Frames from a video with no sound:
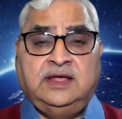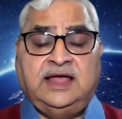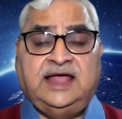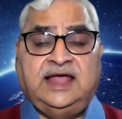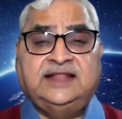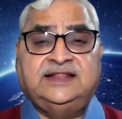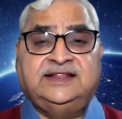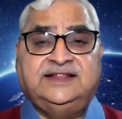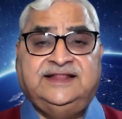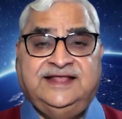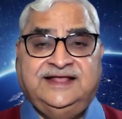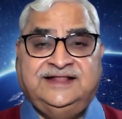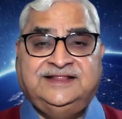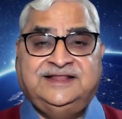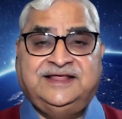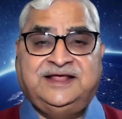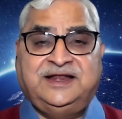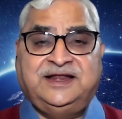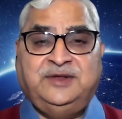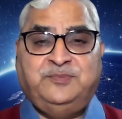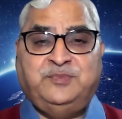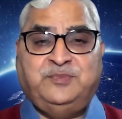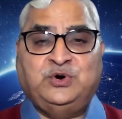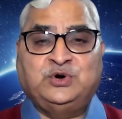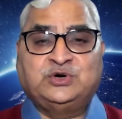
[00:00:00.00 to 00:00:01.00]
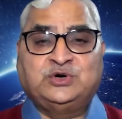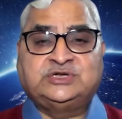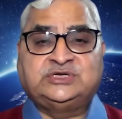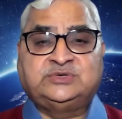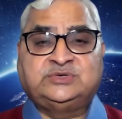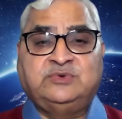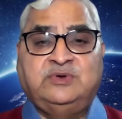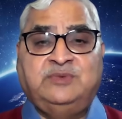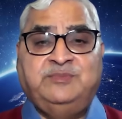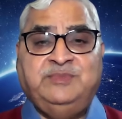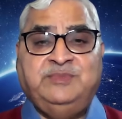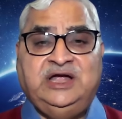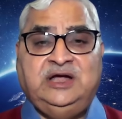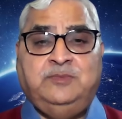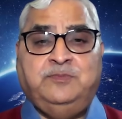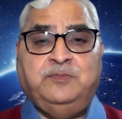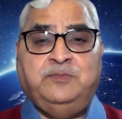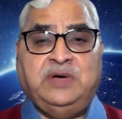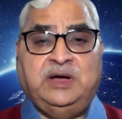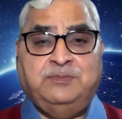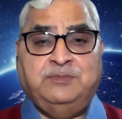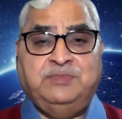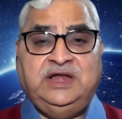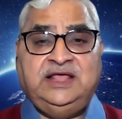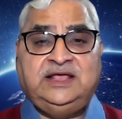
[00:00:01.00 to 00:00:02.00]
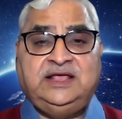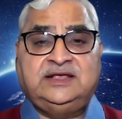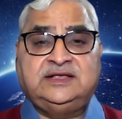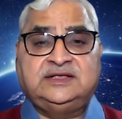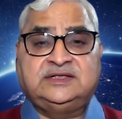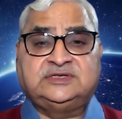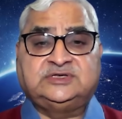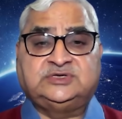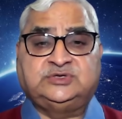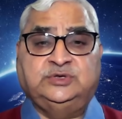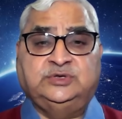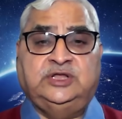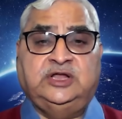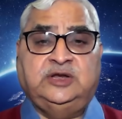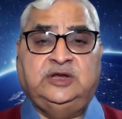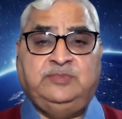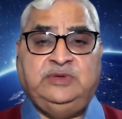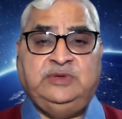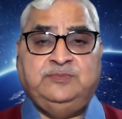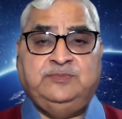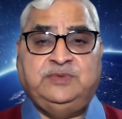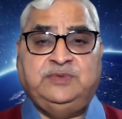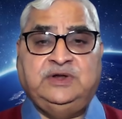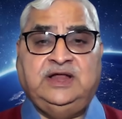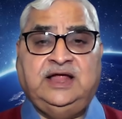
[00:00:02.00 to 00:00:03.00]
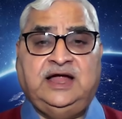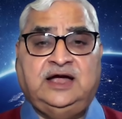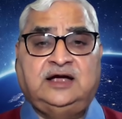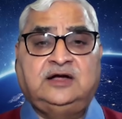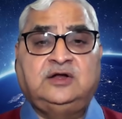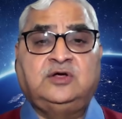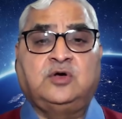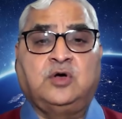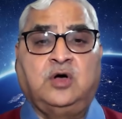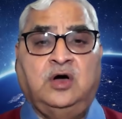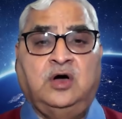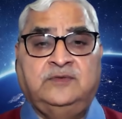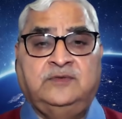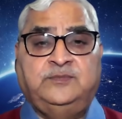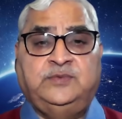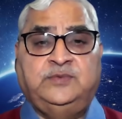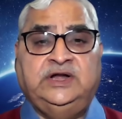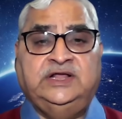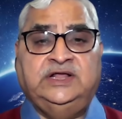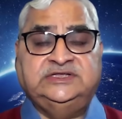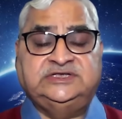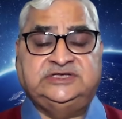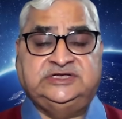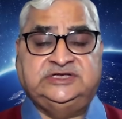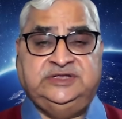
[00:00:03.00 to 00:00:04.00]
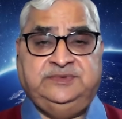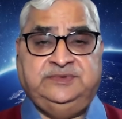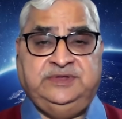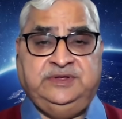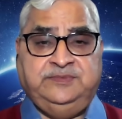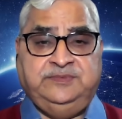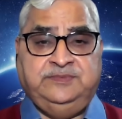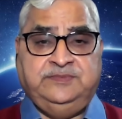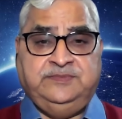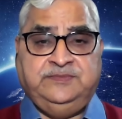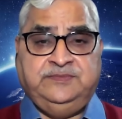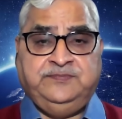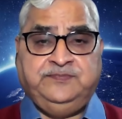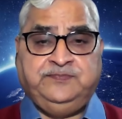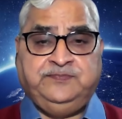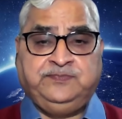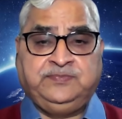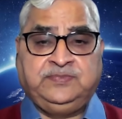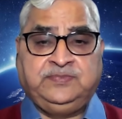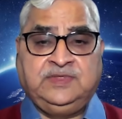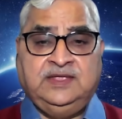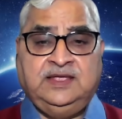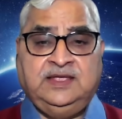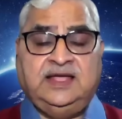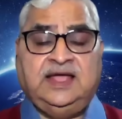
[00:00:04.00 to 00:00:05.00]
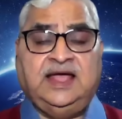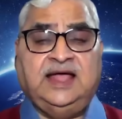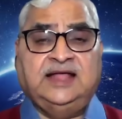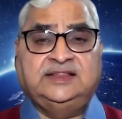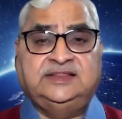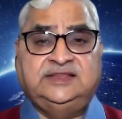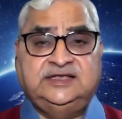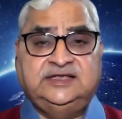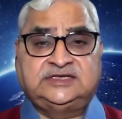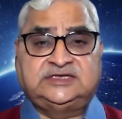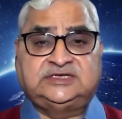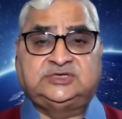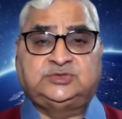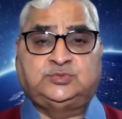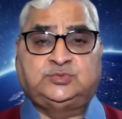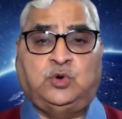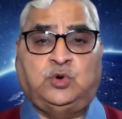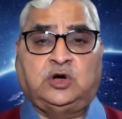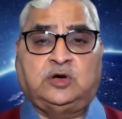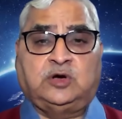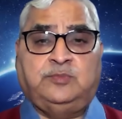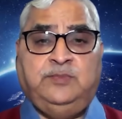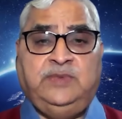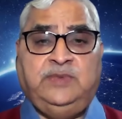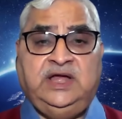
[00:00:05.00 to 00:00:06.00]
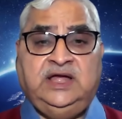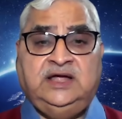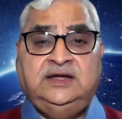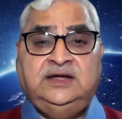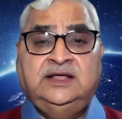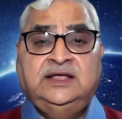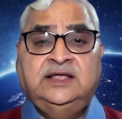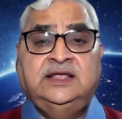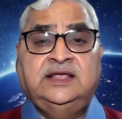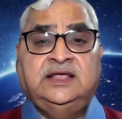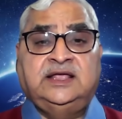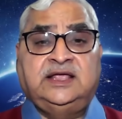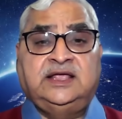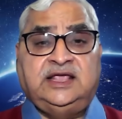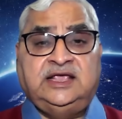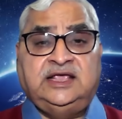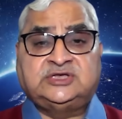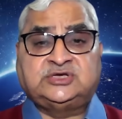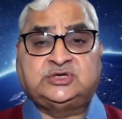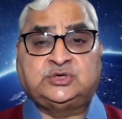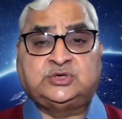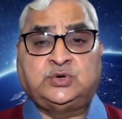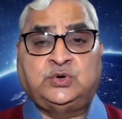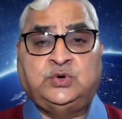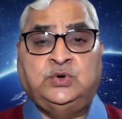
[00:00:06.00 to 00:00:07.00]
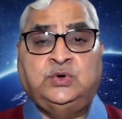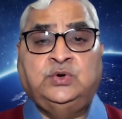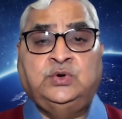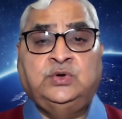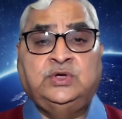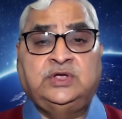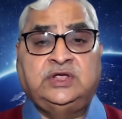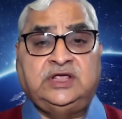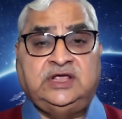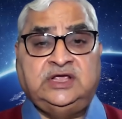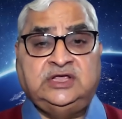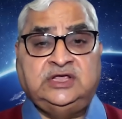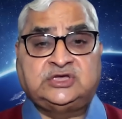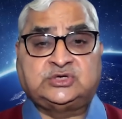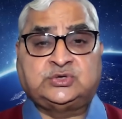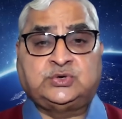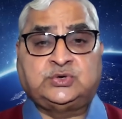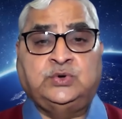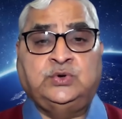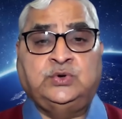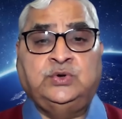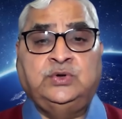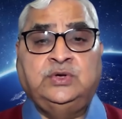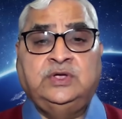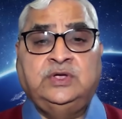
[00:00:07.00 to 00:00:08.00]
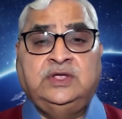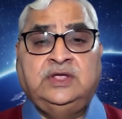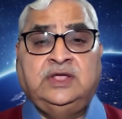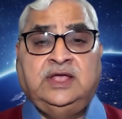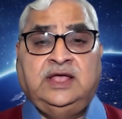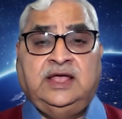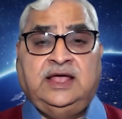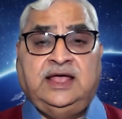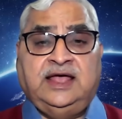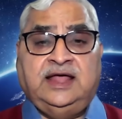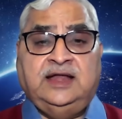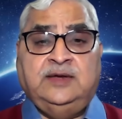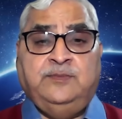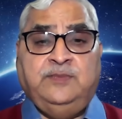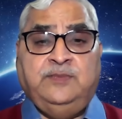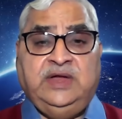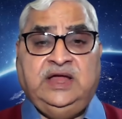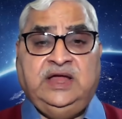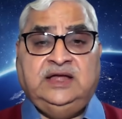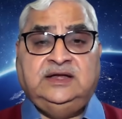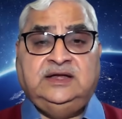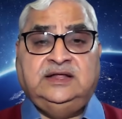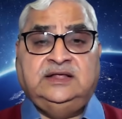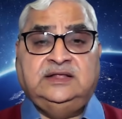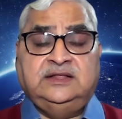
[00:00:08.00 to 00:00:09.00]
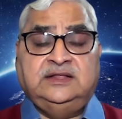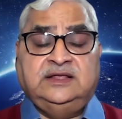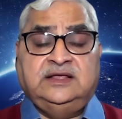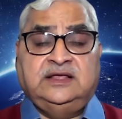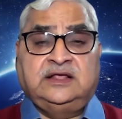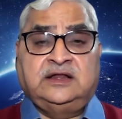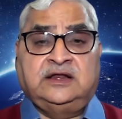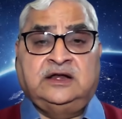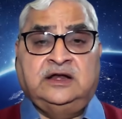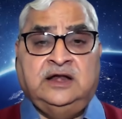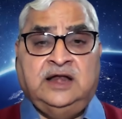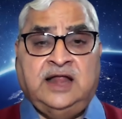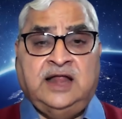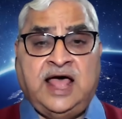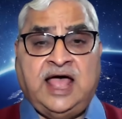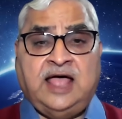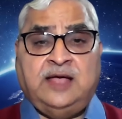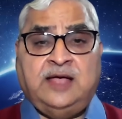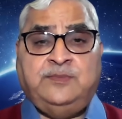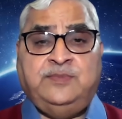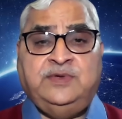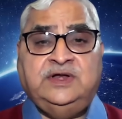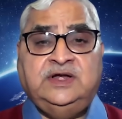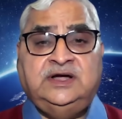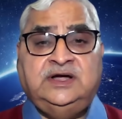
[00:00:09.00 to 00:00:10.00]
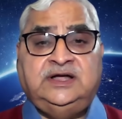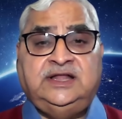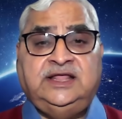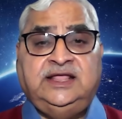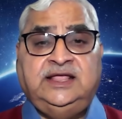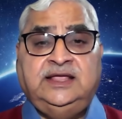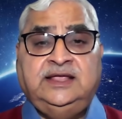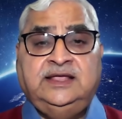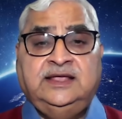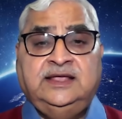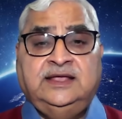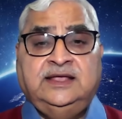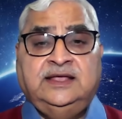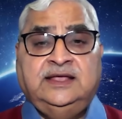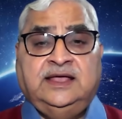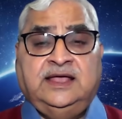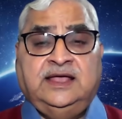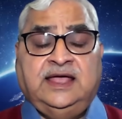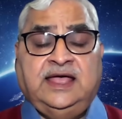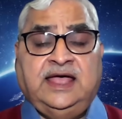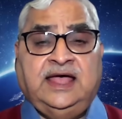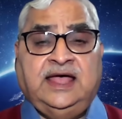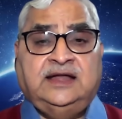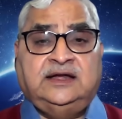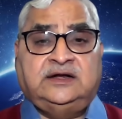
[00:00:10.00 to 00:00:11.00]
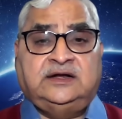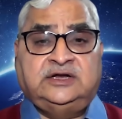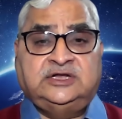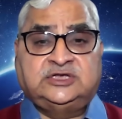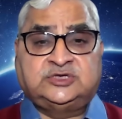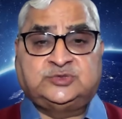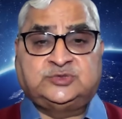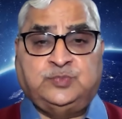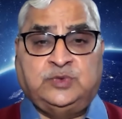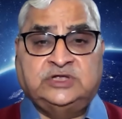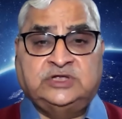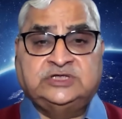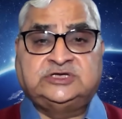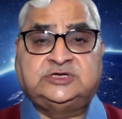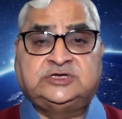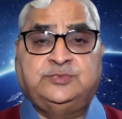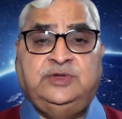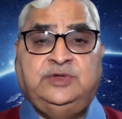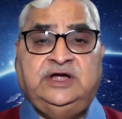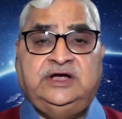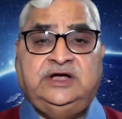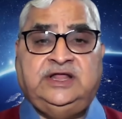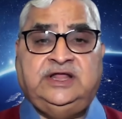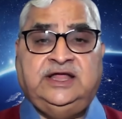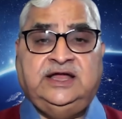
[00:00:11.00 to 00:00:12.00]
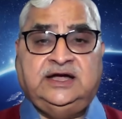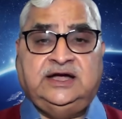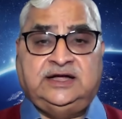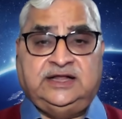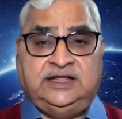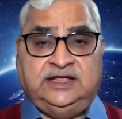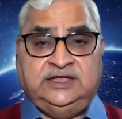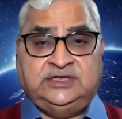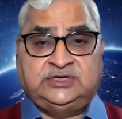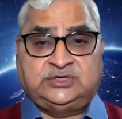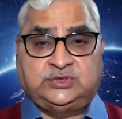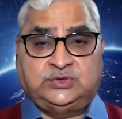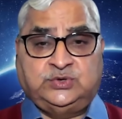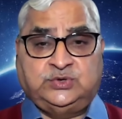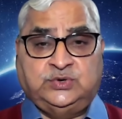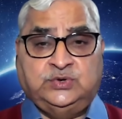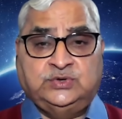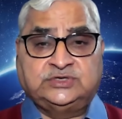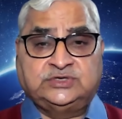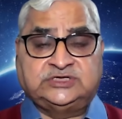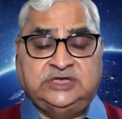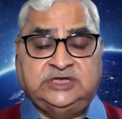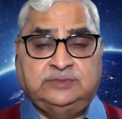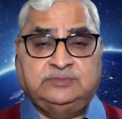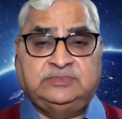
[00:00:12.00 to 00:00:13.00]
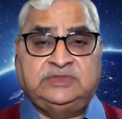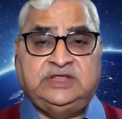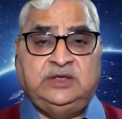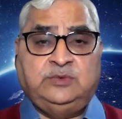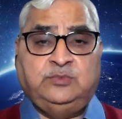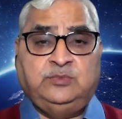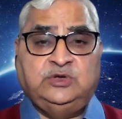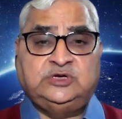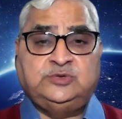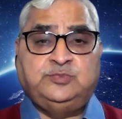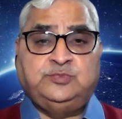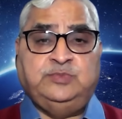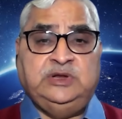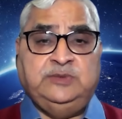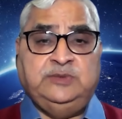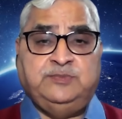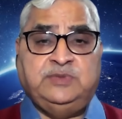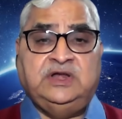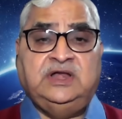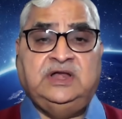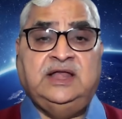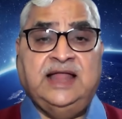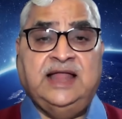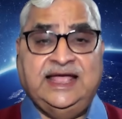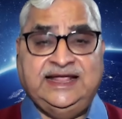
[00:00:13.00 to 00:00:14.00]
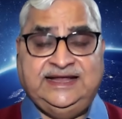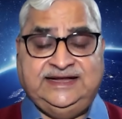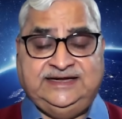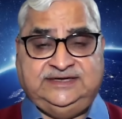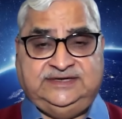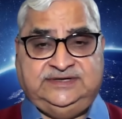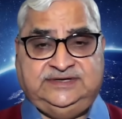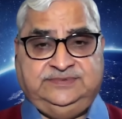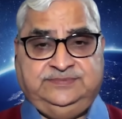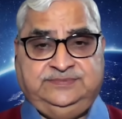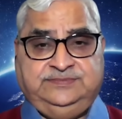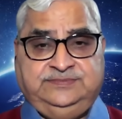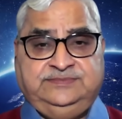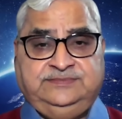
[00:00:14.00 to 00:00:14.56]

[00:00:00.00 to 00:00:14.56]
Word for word: And then the reports were made public so that people had confidence in them. And this is what made ISRO, and made reliability and responsibility at ISRO something which people liked.